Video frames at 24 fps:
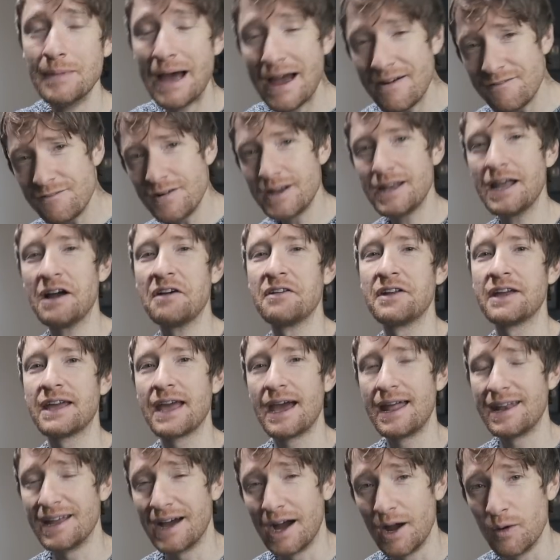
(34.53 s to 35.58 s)
Every now and
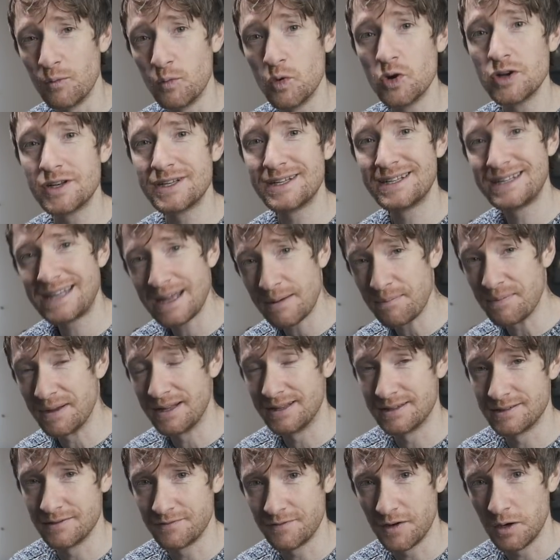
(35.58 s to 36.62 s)
again, I would dip
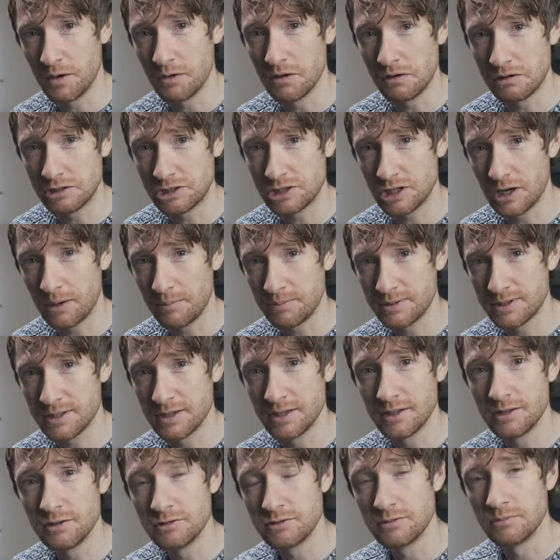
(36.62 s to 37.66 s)
into Photoshop
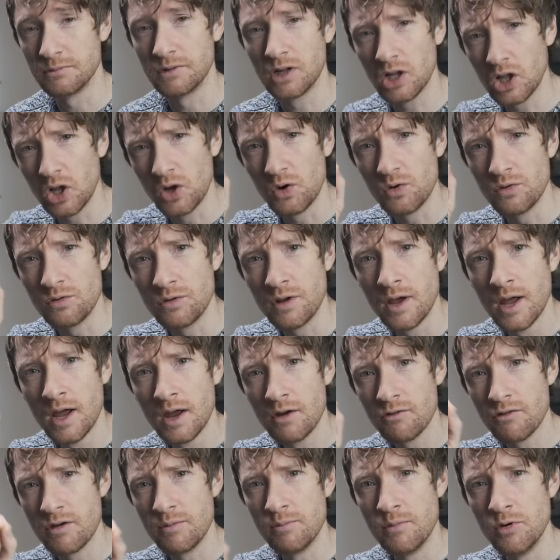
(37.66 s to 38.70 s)
to do some clone
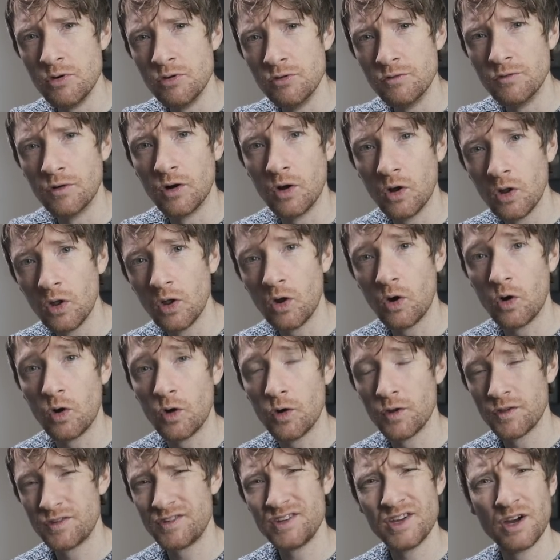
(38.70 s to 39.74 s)
removal
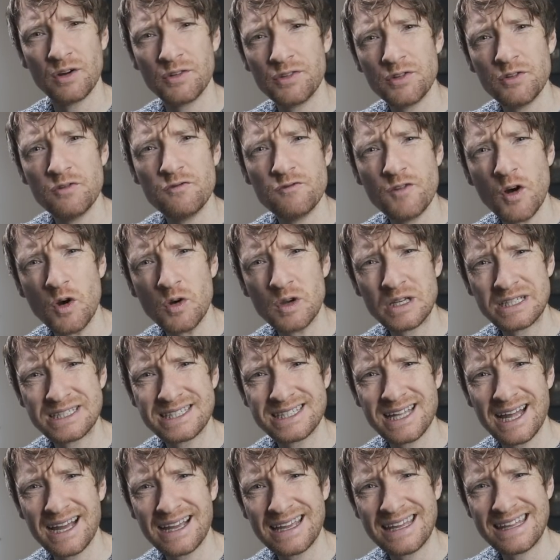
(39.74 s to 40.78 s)
or, you know, do focus
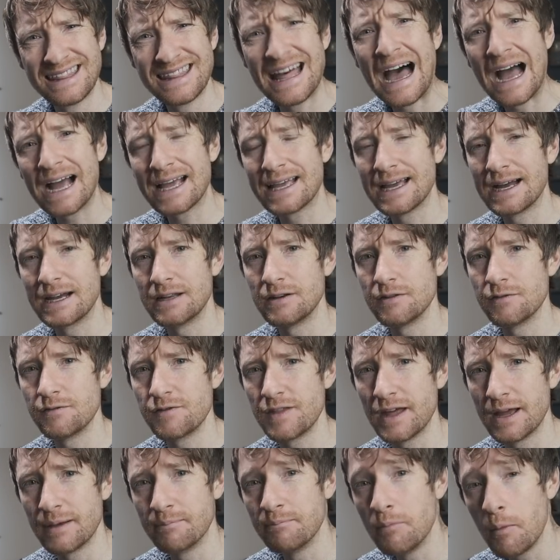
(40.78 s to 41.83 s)
stacking, that kind of
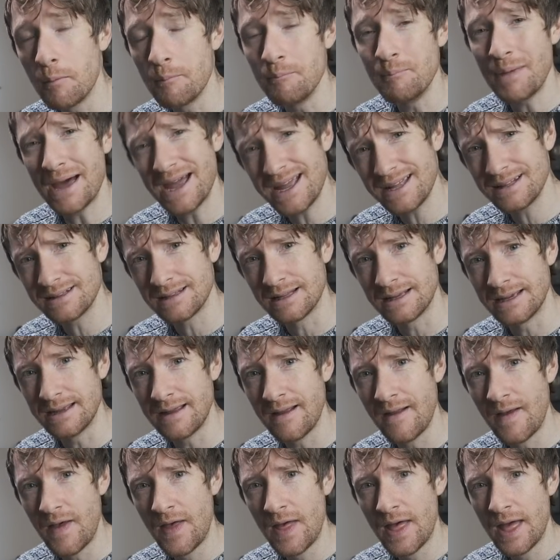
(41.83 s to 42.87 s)
thing. But
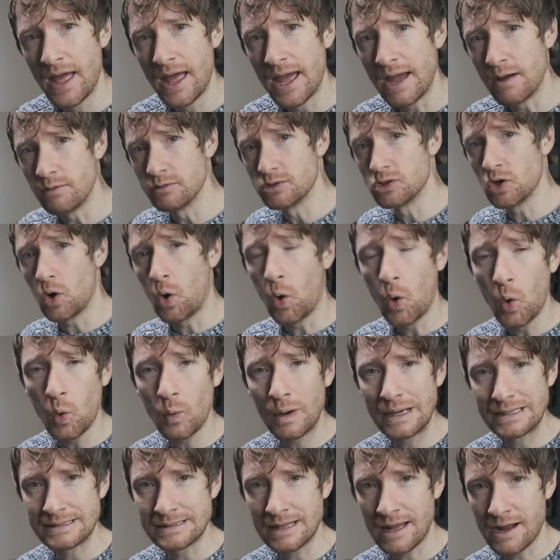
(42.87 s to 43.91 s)
mainly, it was
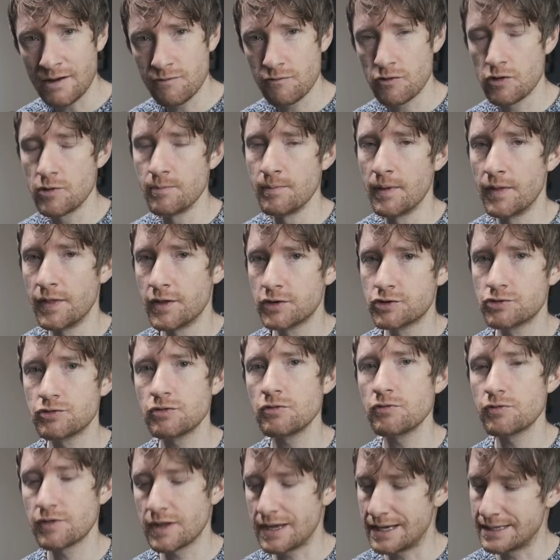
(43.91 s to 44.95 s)
always Lightroom. And the
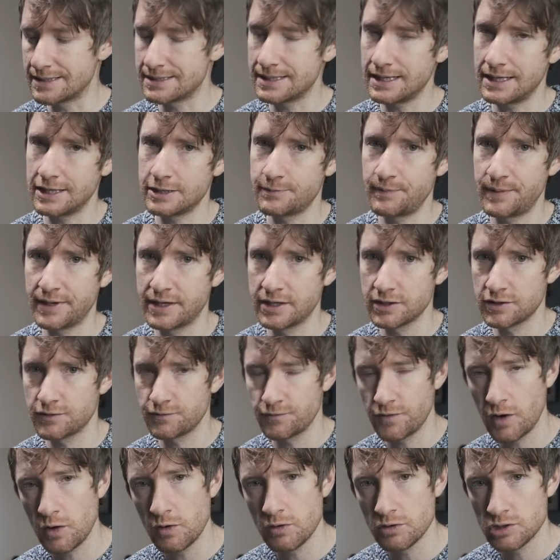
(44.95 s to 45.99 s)
truth is, it's because
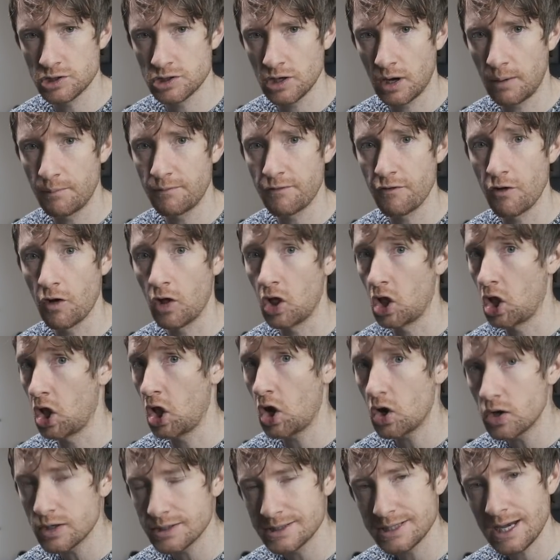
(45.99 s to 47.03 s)
Photoshop for a
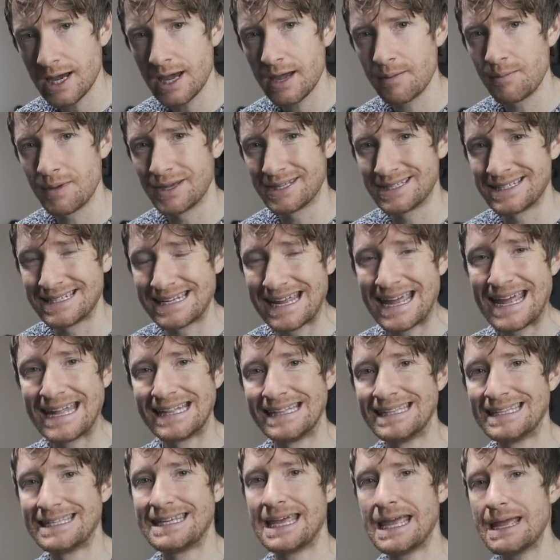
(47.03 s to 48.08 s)
long time has
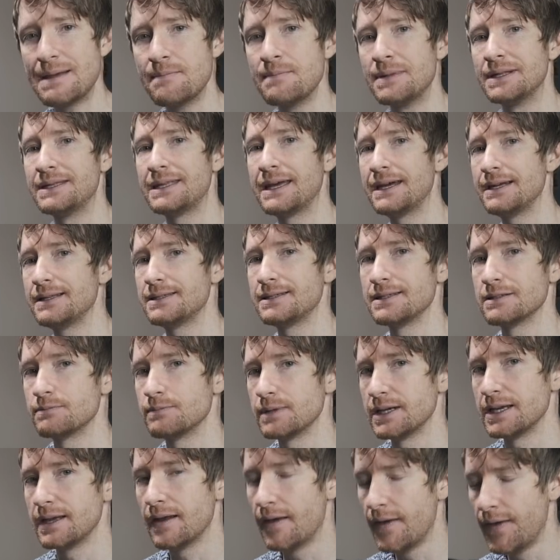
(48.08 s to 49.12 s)
intimidated
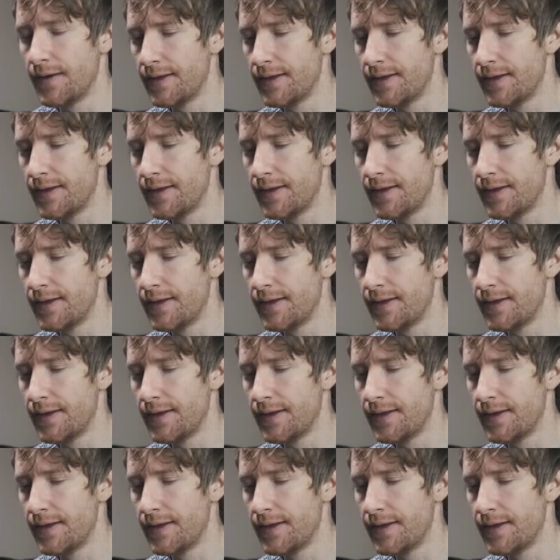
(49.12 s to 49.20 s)
me.